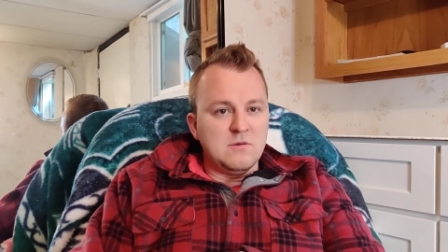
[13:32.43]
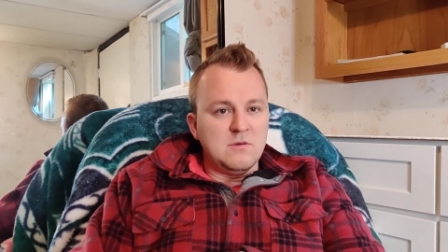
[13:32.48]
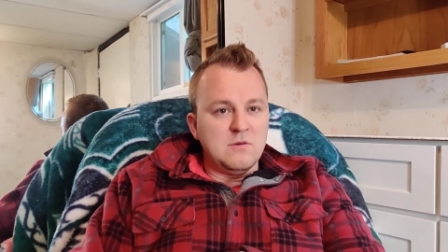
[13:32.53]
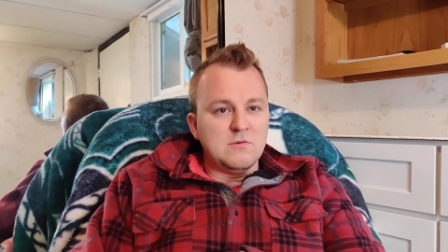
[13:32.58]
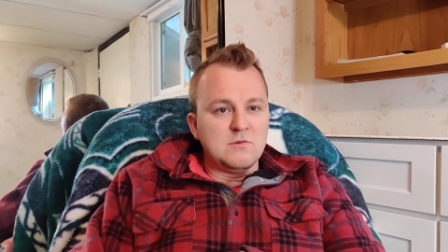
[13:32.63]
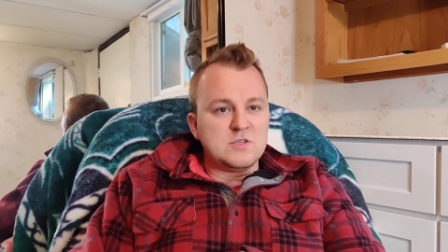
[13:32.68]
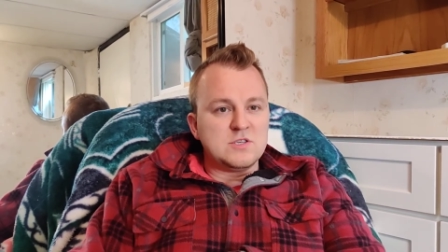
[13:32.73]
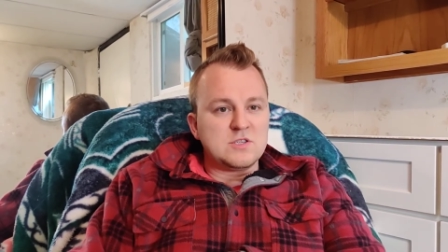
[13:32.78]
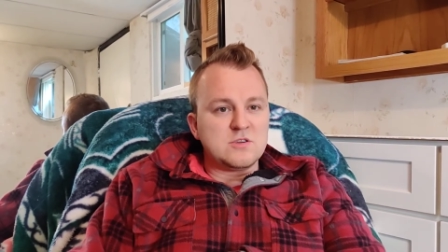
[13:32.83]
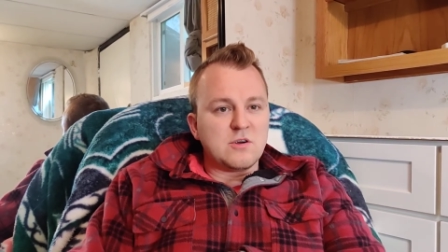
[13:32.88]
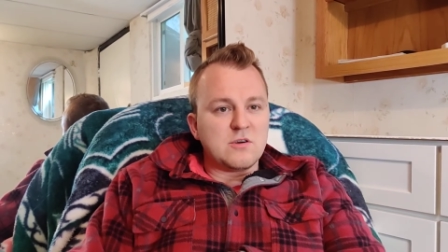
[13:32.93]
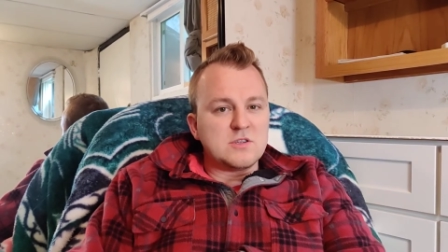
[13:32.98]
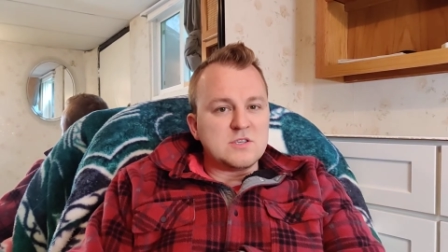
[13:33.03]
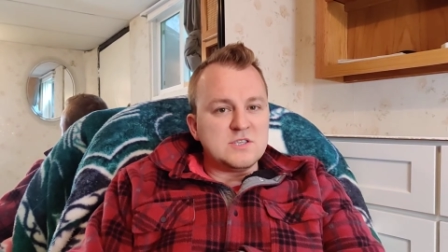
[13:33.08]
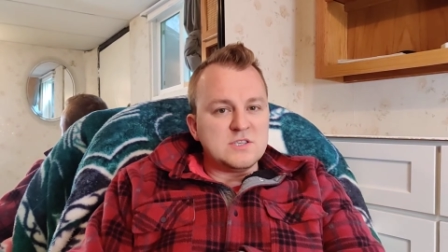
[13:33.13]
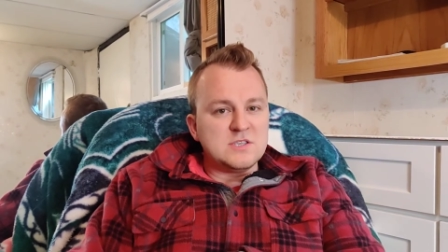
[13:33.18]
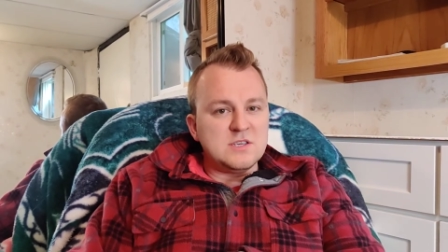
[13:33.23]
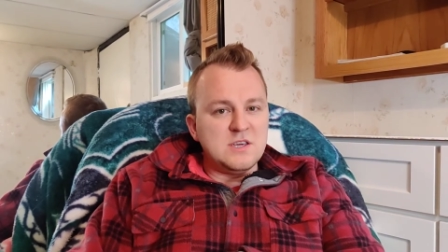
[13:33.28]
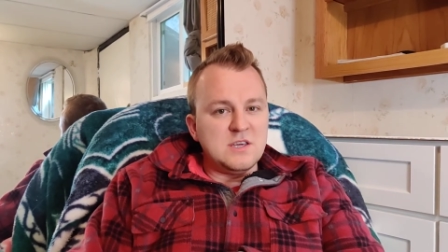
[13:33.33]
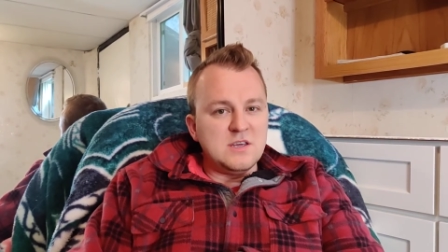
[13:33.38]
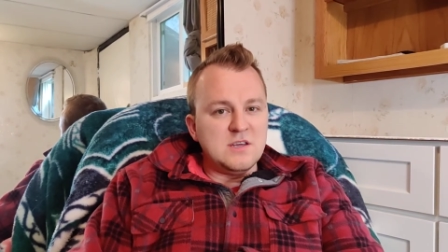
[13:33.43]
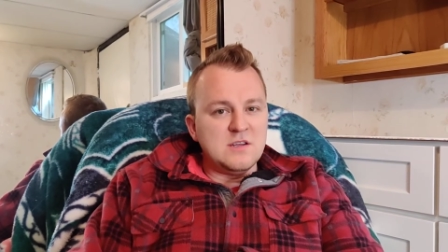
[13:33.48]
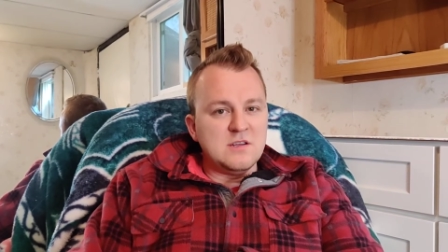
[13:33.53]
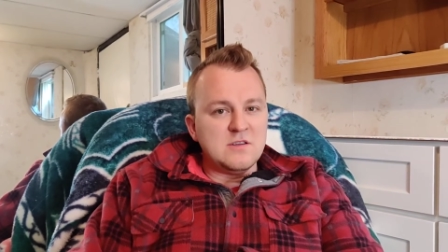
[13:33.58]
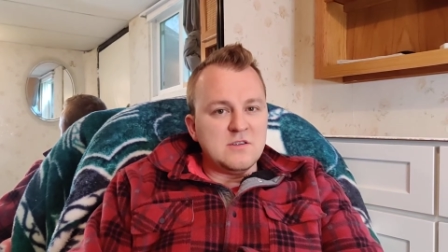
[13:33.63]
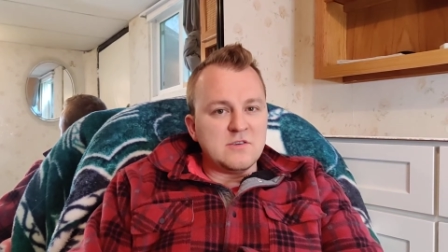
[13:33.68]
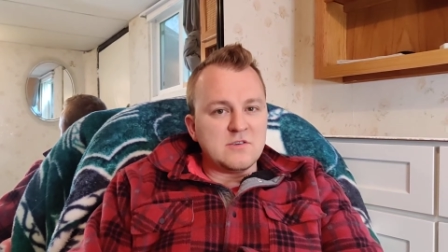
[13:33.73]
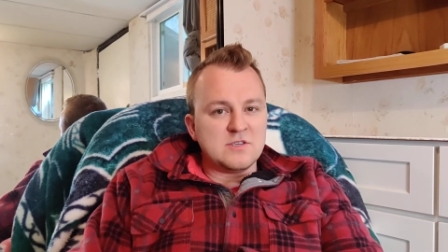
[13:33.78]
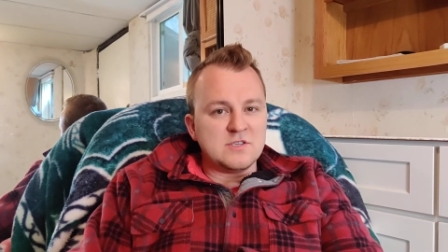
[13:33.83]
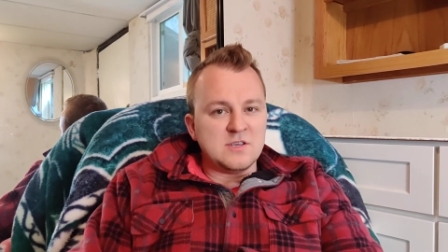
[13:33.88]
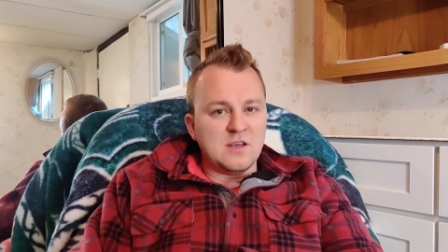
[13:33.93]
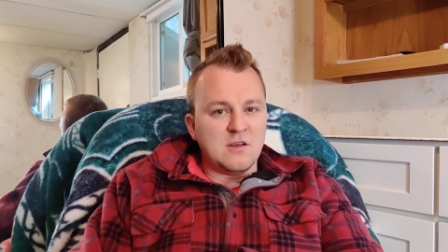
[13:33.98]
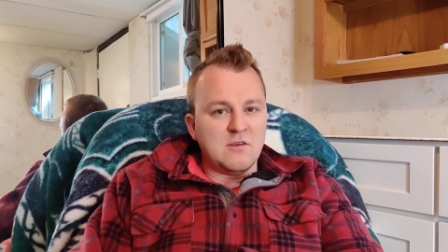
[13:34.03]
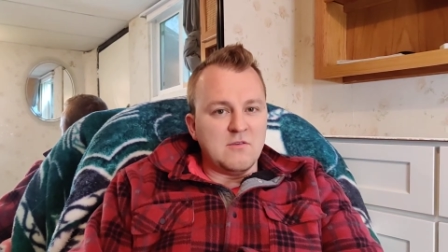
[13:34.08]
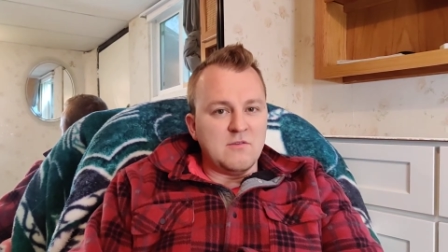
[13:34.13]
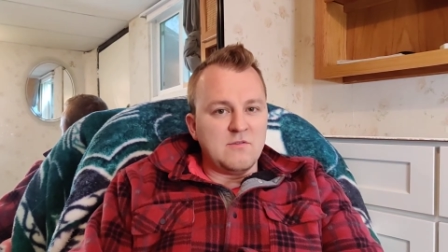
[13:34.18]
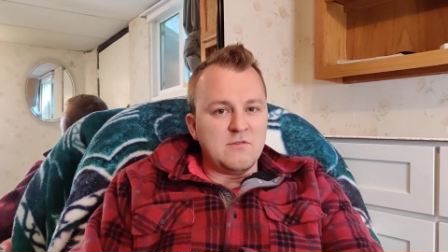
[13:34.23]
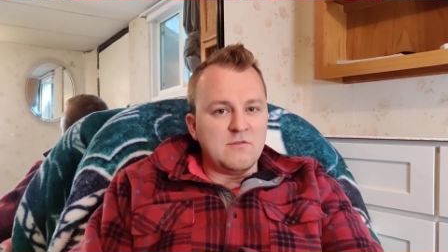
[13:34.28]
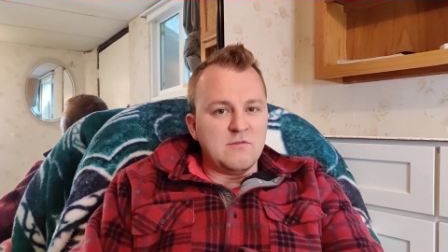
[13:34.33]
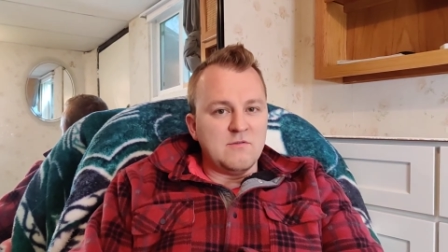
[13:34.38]
You would start seeing
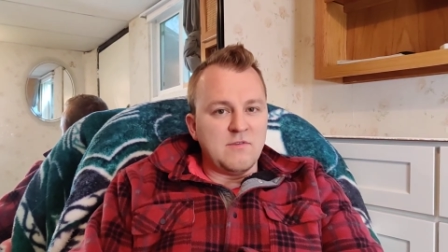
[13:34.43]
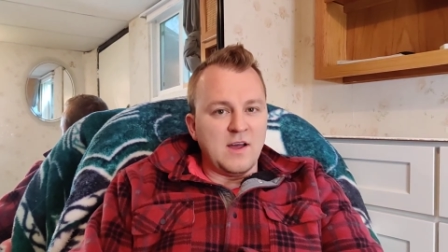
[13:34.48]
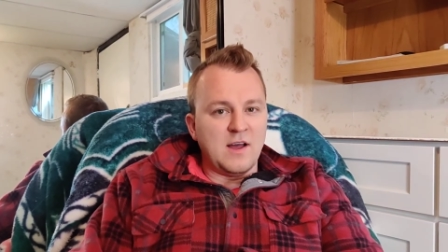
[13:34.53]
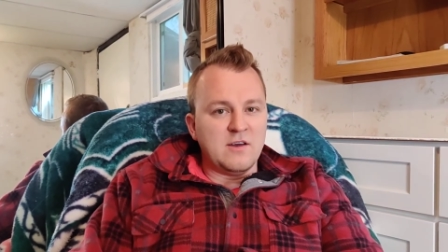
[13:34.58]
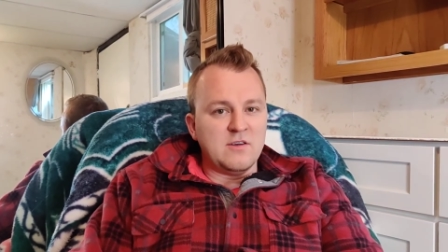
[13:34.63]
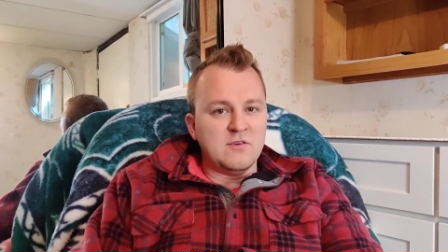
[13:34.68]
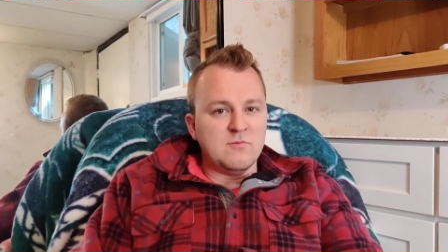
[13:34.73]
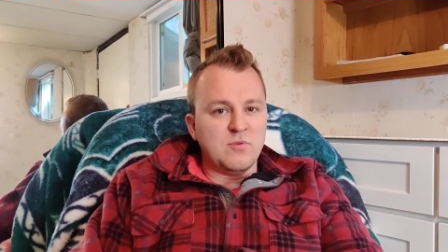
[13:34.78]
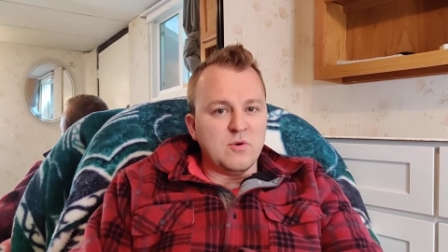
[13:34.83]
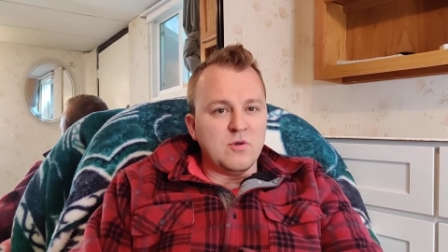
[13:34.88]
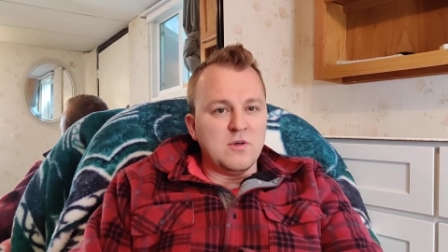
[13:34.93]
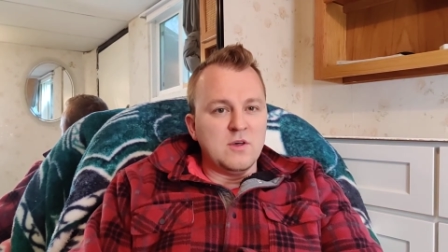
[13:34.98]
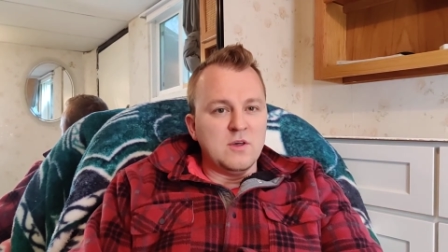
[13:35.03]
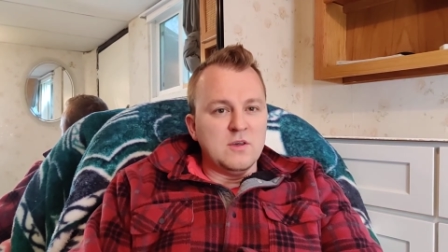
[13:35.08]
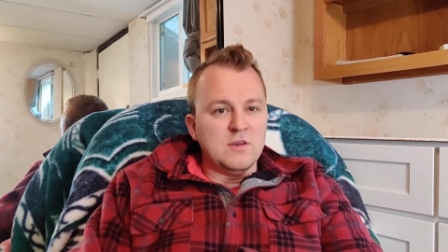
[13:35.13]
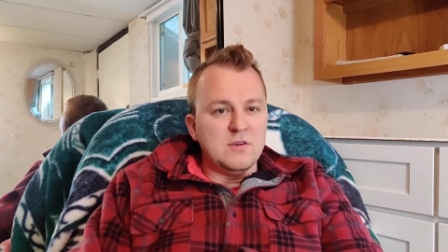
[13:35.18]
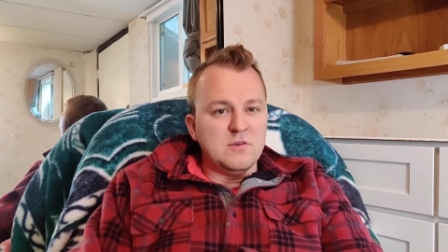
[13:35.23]
yourself valuable.